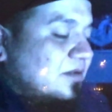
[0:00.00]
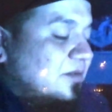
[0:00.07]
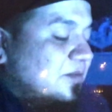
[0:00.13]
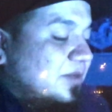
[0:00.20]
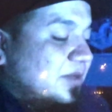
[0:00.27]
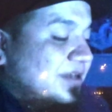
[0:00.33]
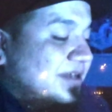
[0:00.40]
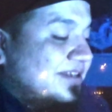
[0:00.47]

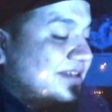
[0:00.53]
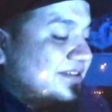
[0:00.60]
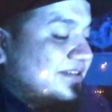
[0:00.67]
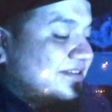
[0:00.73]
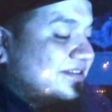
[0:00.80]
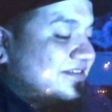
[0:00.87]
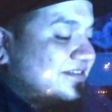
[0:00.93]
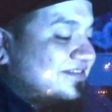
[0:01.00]
but
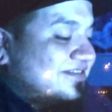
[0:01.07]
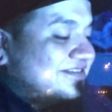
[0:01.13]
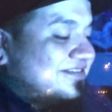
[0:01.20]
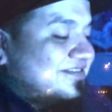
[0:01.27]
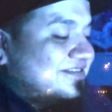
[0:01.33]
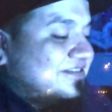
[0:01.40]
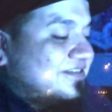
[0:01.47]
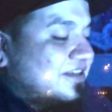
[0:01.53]

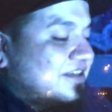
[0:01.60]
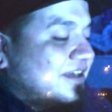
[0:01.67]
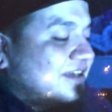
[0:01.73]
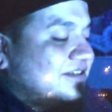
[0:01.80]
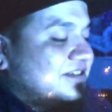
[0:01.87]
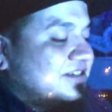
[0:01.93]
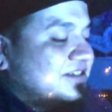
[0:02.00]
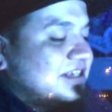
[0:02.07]
yeah,
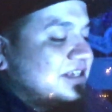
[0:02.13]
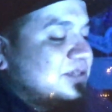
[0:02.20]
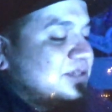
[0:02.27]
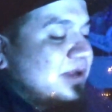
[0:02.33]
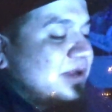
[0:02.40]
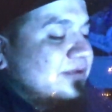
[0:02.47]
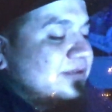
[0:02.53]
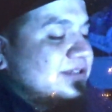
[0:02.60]
Seattle's
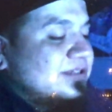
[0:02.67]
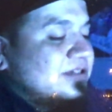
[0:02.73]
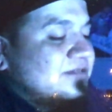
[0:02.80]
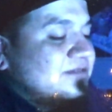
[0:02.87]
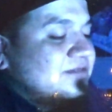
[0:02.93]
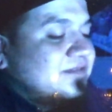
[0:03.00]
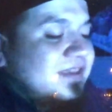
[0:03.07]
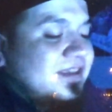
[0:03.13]
Private Reserve.
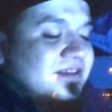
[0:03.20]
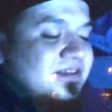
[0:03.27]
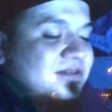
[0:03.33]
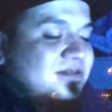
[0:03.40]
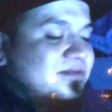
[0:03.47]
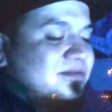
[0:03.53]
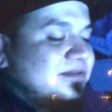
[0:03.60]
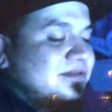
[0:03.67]
Thank you.
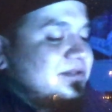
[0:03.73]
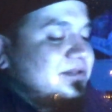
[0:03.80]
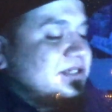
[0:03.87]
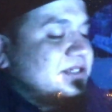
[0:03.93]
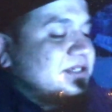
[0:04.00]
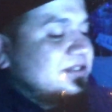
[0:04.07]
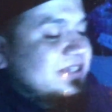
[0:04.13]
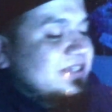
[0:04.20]
It was a
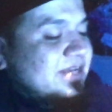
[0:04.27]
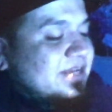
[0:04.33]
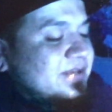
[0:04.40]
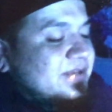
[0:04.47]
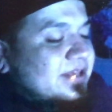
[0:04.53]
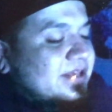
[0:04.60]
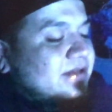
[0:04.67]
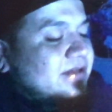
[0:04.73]
good time
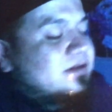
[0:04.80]
again.